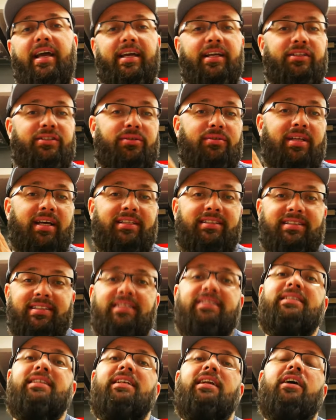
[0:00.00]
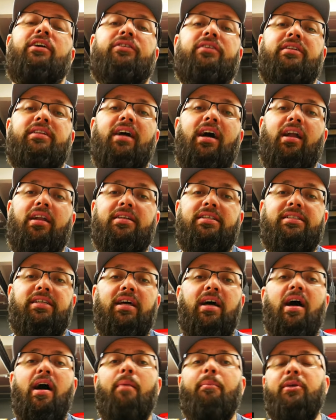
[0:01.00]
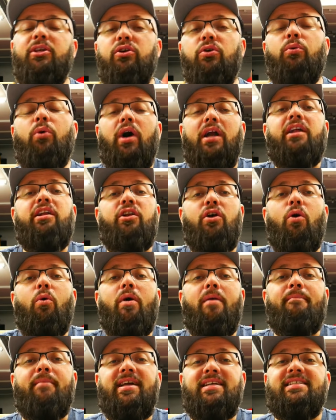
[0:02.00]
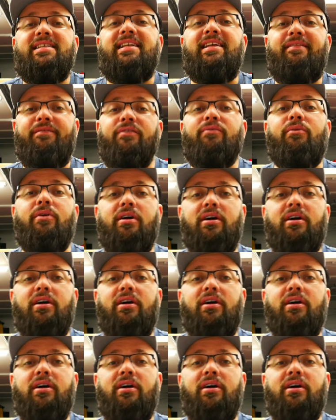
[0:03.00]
and to that sixteen hundred dollars. But you wanna know what makes it even